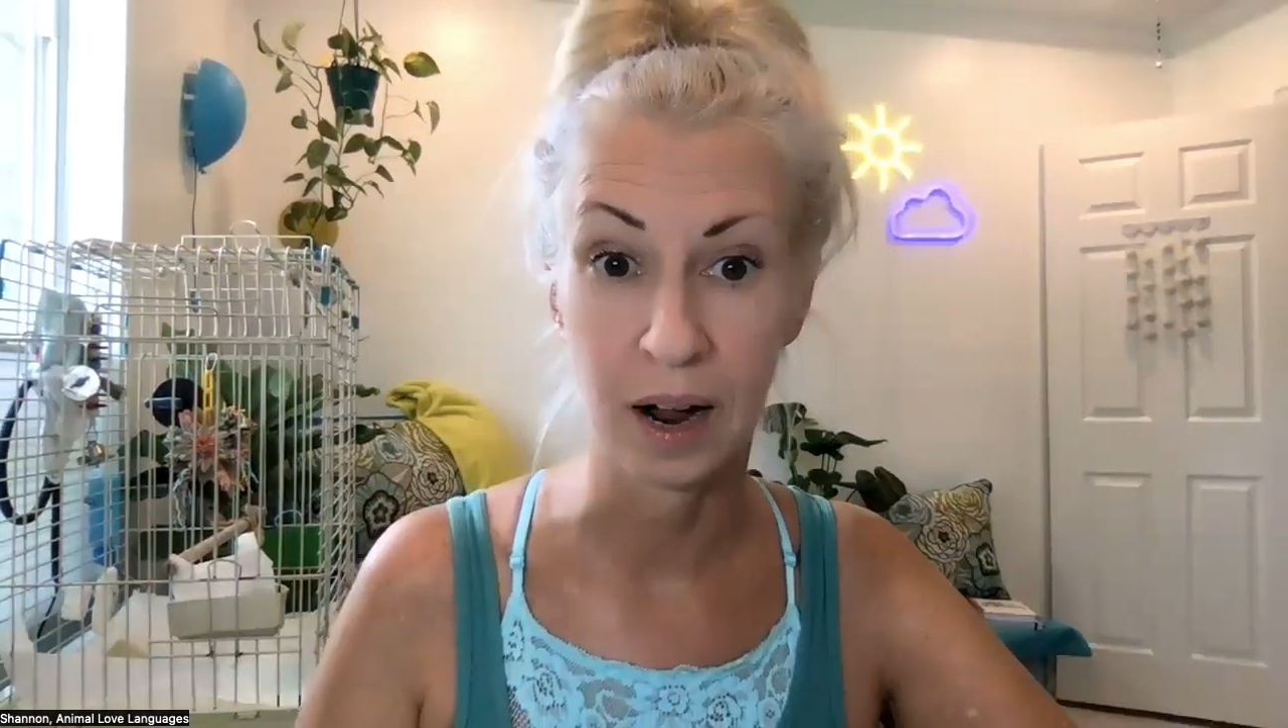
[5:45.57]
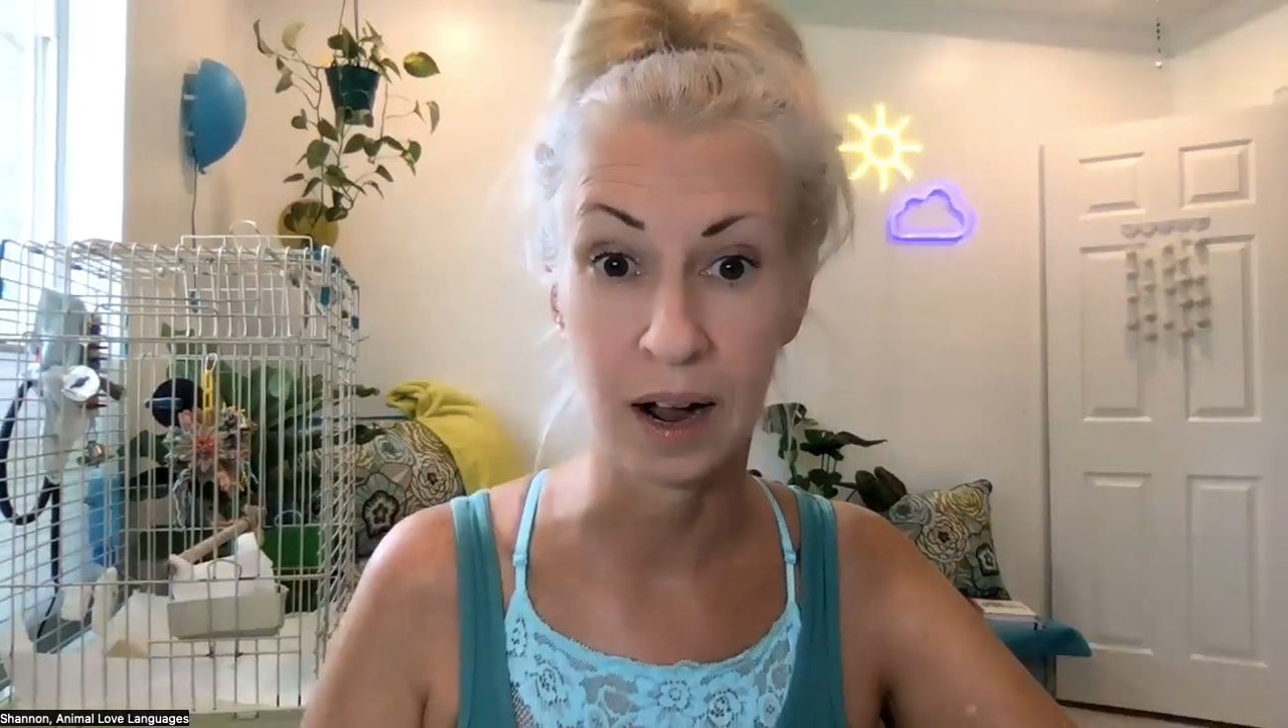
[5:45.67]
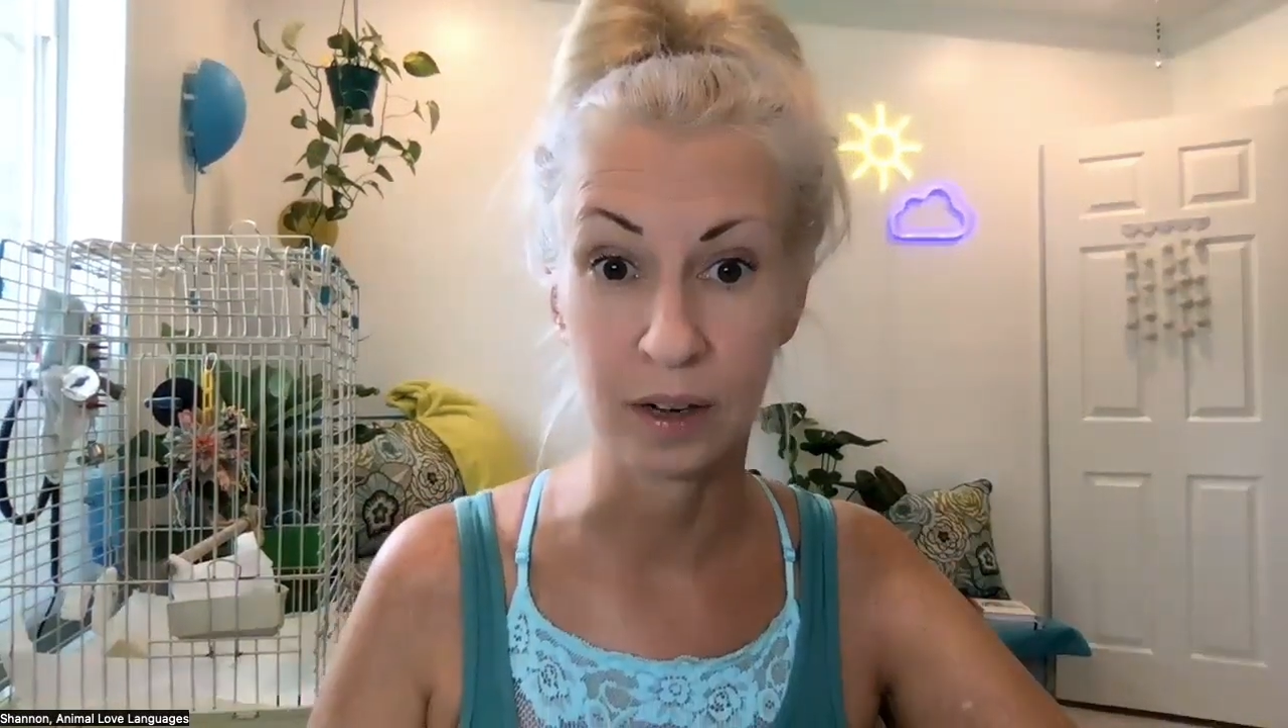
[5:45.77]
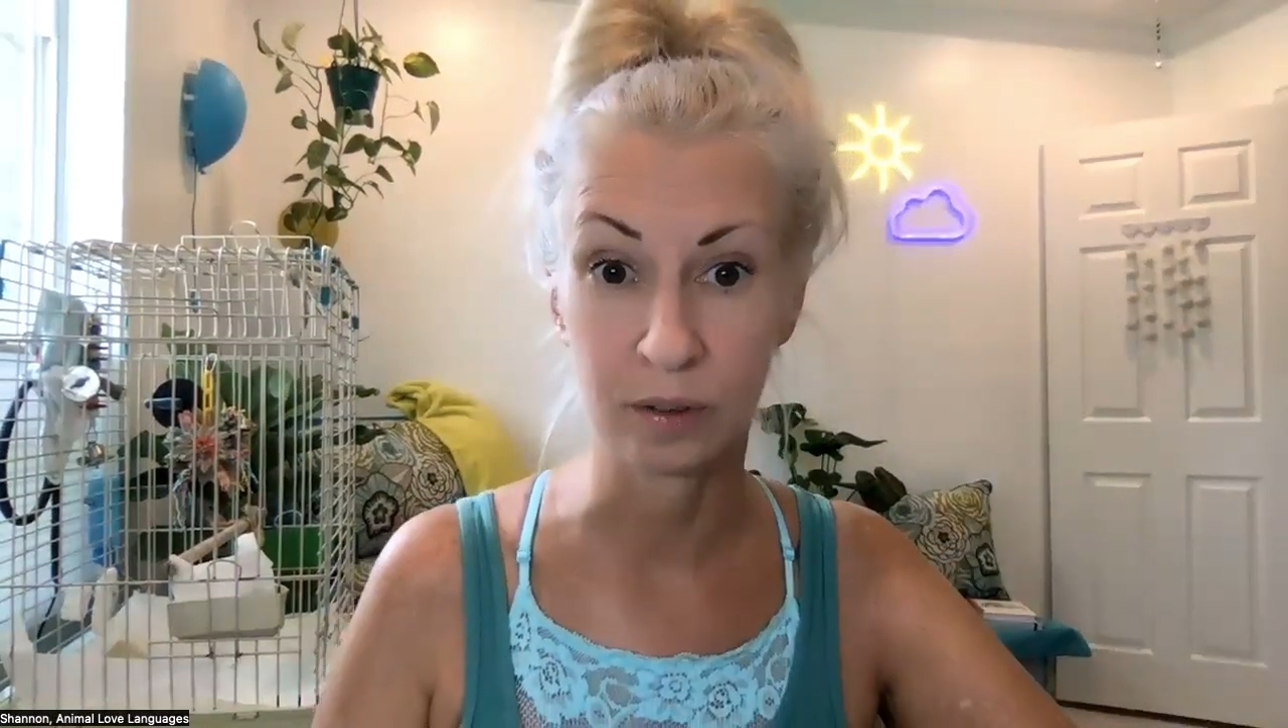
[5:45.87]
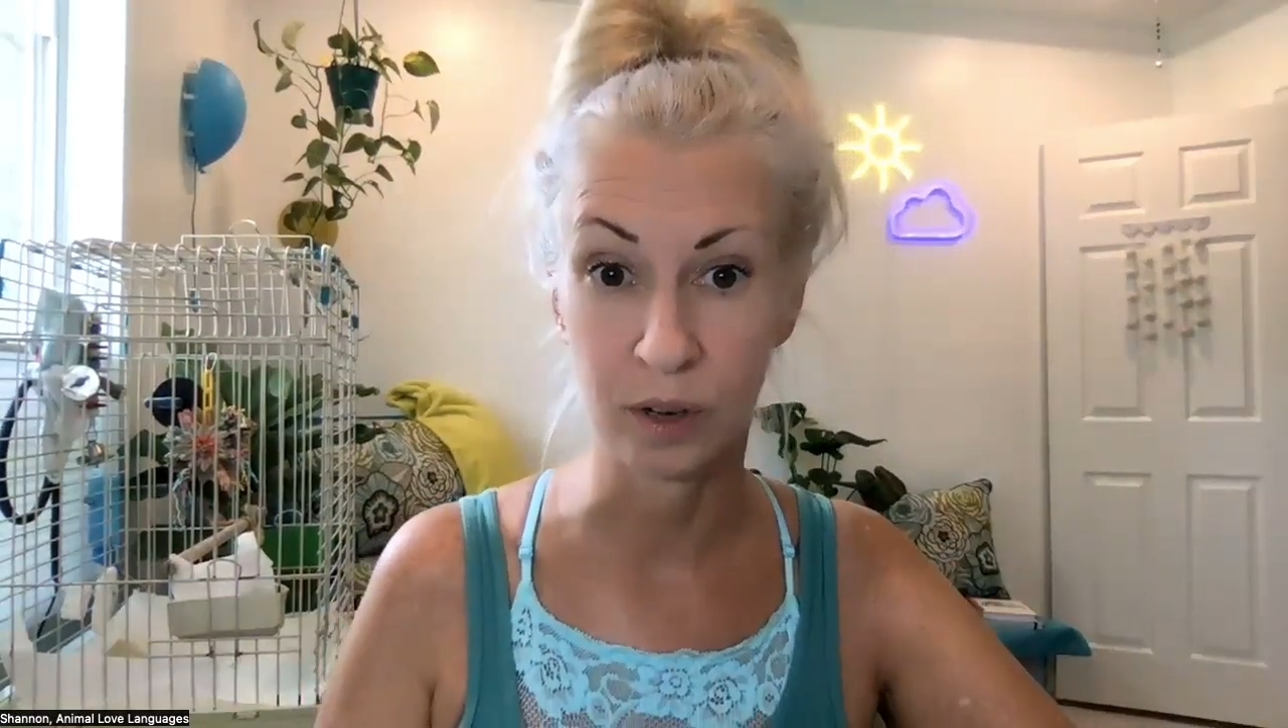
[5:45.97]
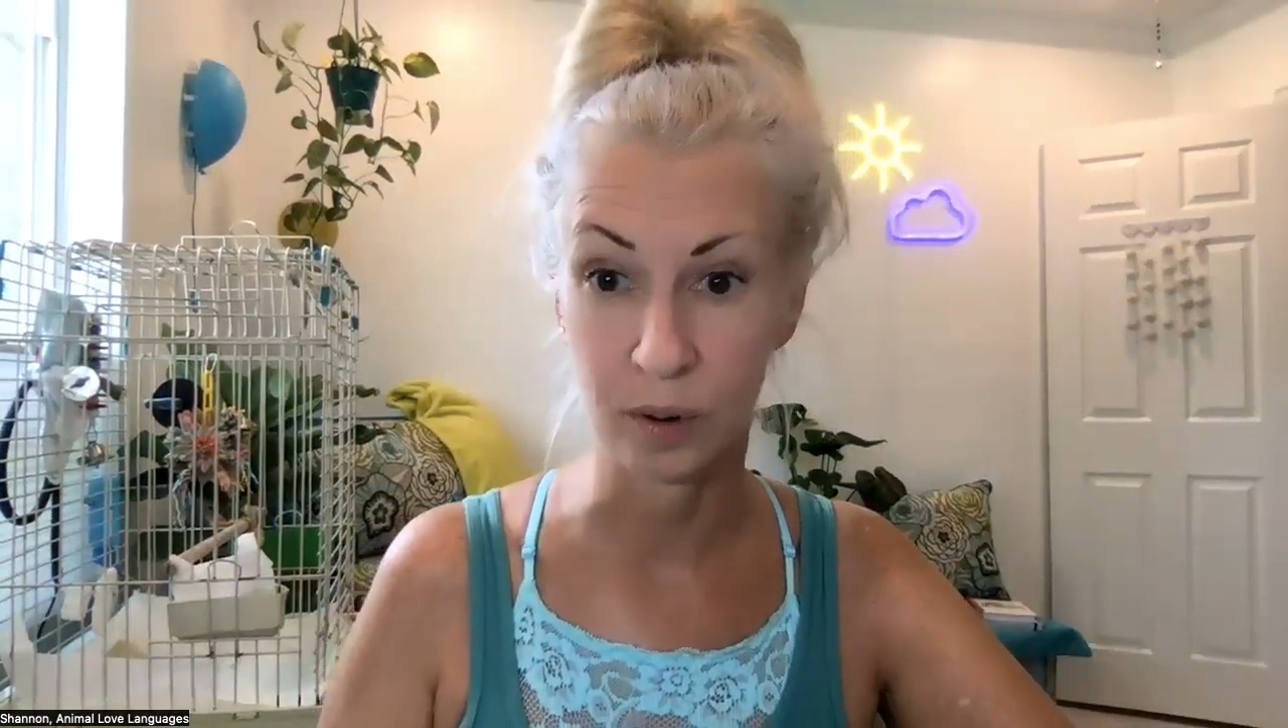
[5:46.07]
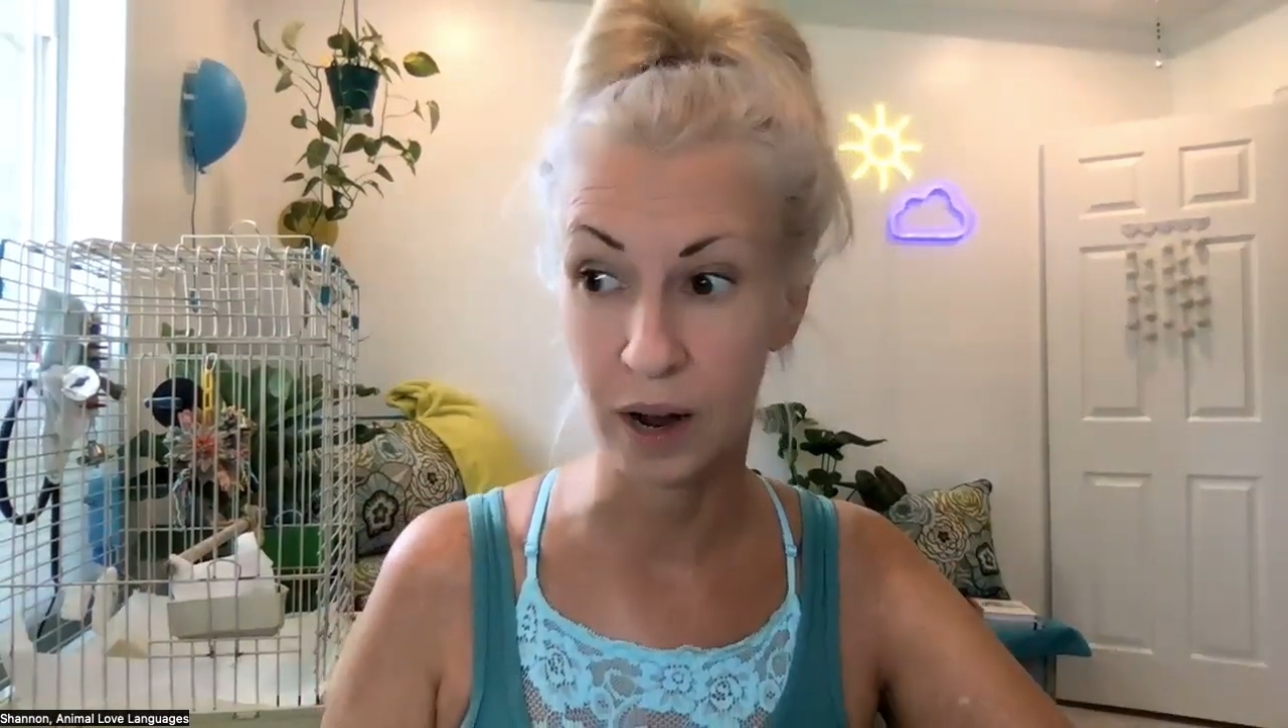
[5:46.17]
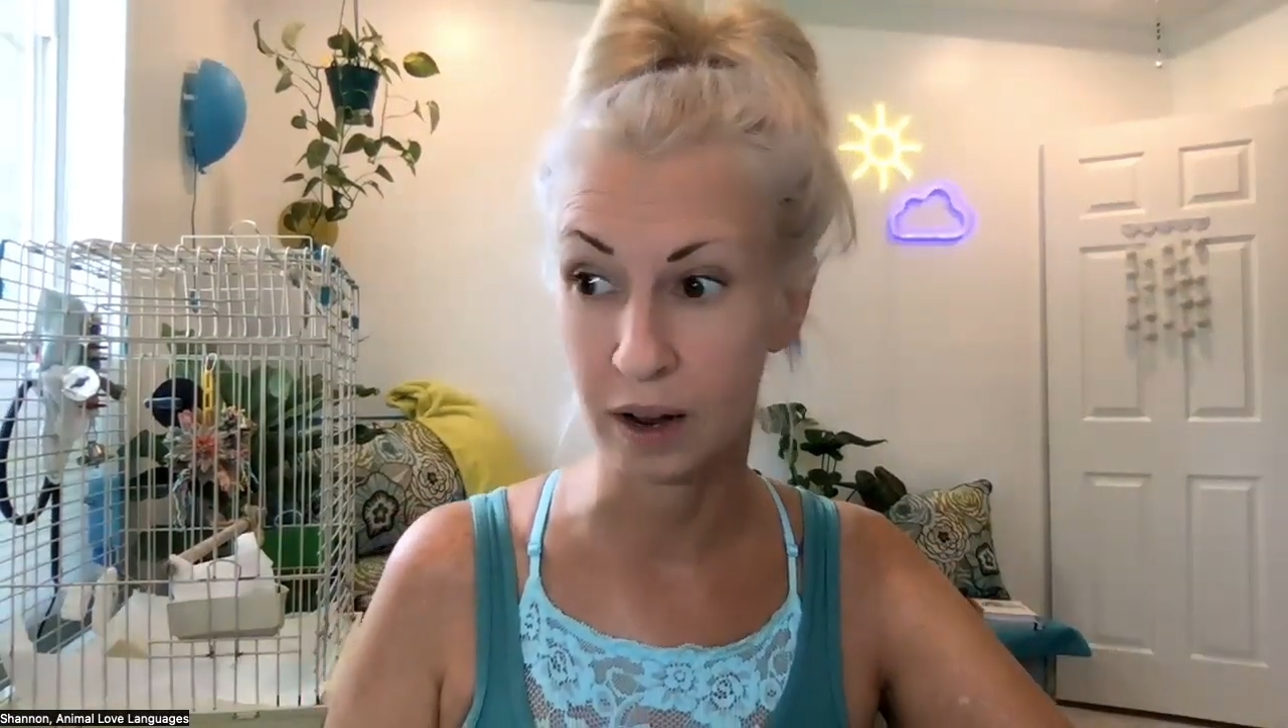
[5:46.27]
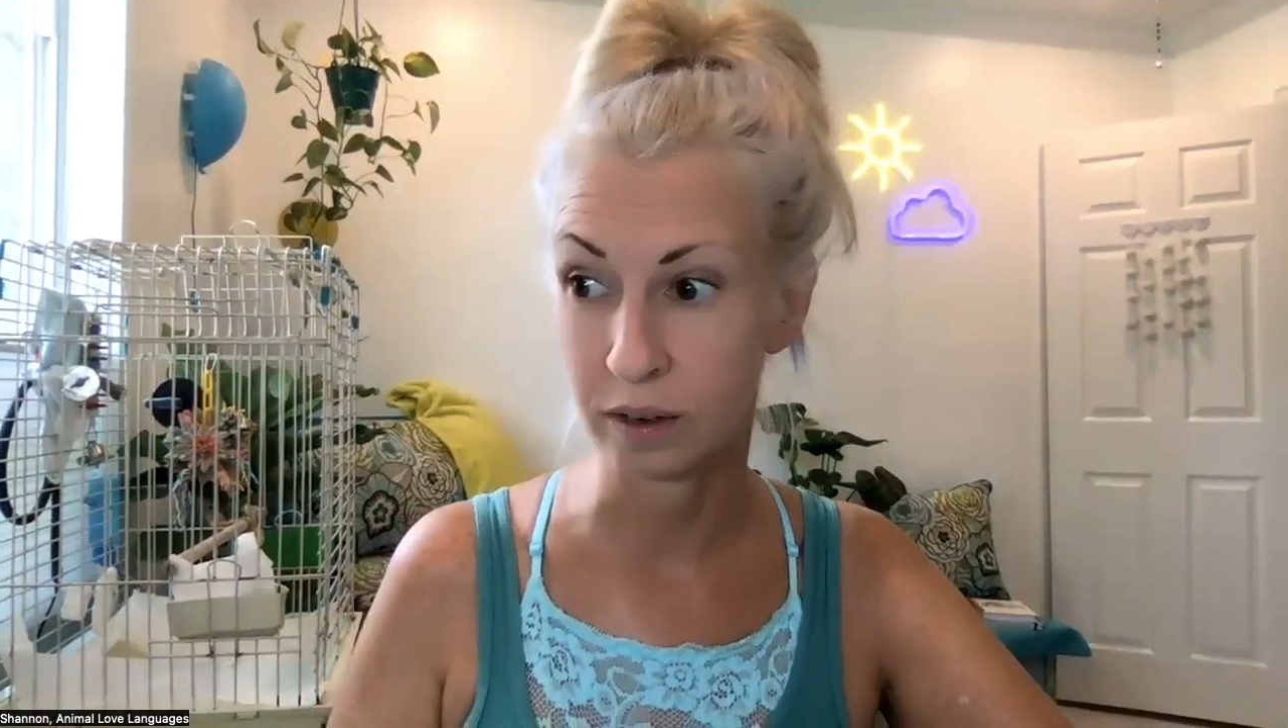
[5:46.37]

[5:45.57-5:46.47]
I don't know how